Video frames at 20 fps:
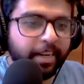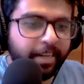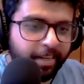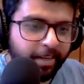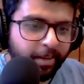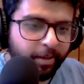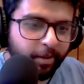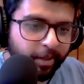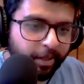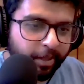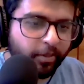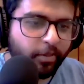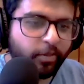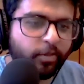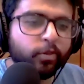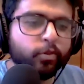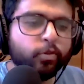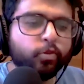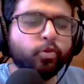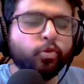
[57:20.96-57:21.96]
It is
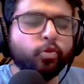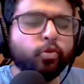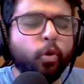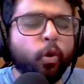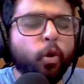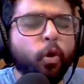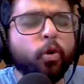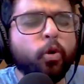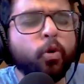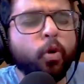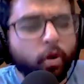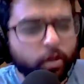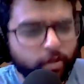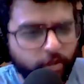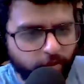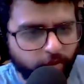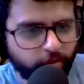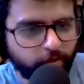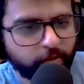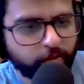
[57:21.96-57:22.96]
so
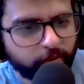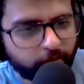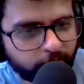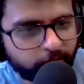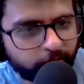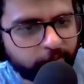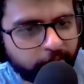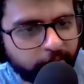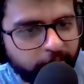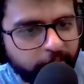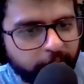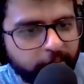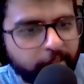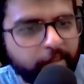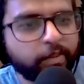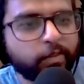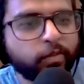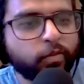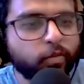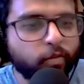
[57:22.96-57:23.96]
gorgeous. It
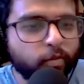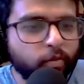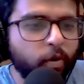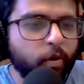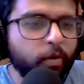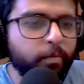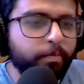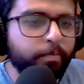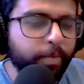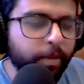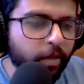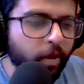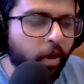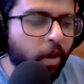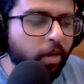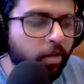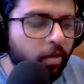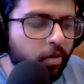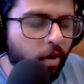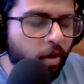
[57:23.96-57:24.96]
is Lizard. so
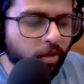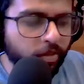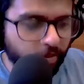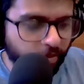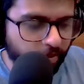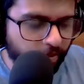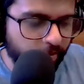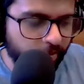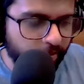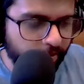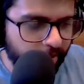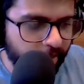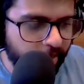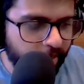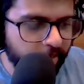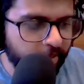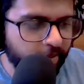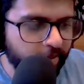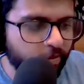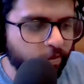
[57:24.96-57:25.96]
beyond gorgeous.
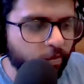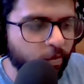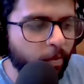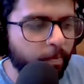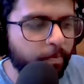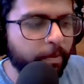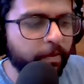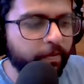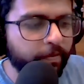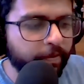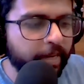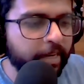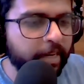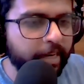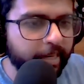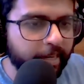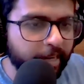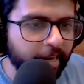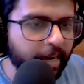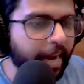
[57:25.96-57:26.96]
It is so
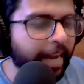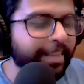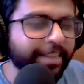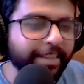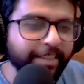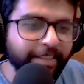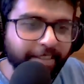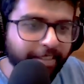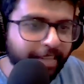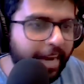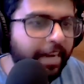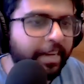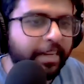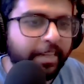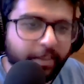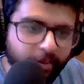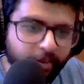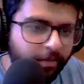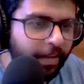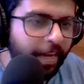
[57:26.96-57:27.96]
perfectly done. And the set
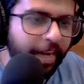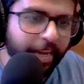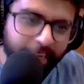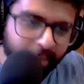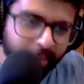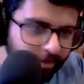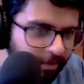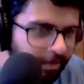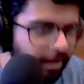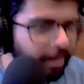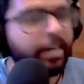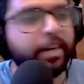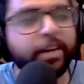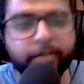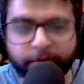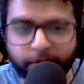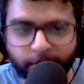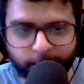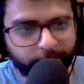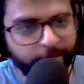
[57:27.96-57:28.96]
is where it won it
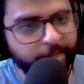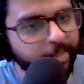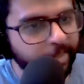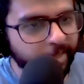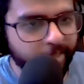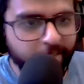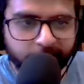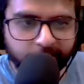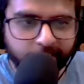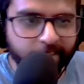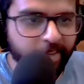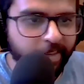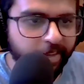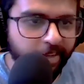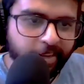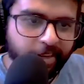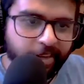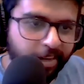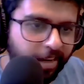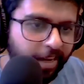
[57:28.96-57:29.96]
for me.
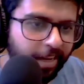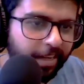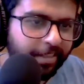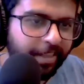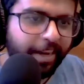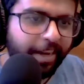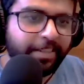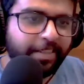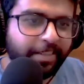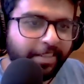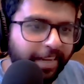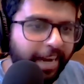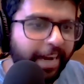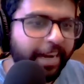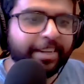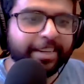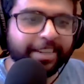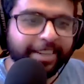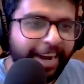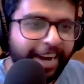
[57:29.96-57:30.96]
Like that
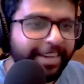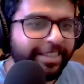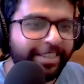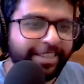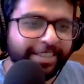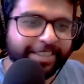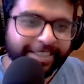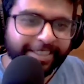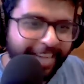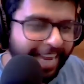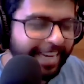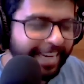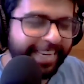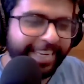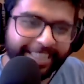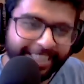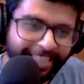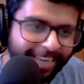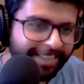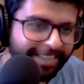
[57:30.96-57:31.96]
set and just Kenny
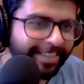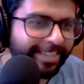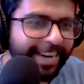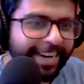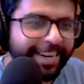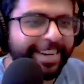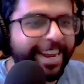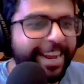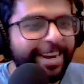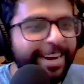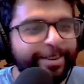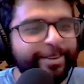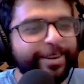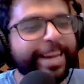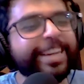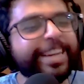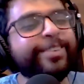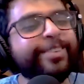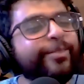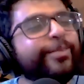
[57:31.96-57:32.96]
in that set. And no,
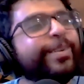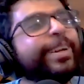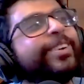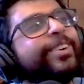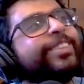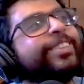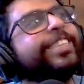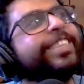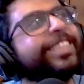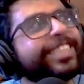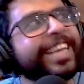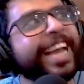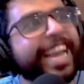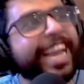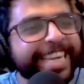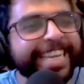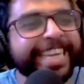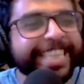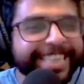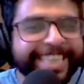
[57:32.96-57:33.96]
and no, because it's
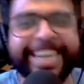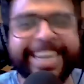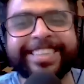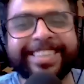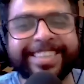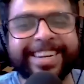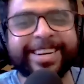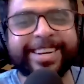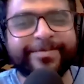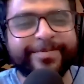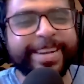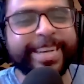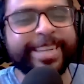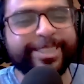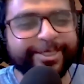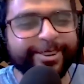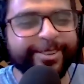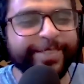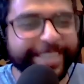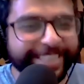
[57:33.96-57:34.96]
Kenny in that set, it
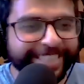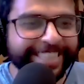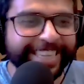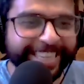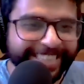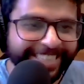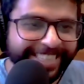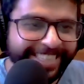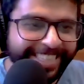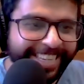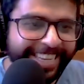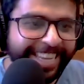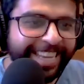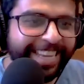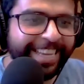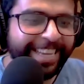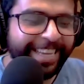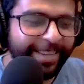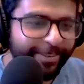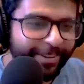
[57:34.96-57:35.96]
makes so much sense.
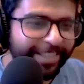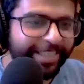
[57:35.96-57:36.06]
Yeah.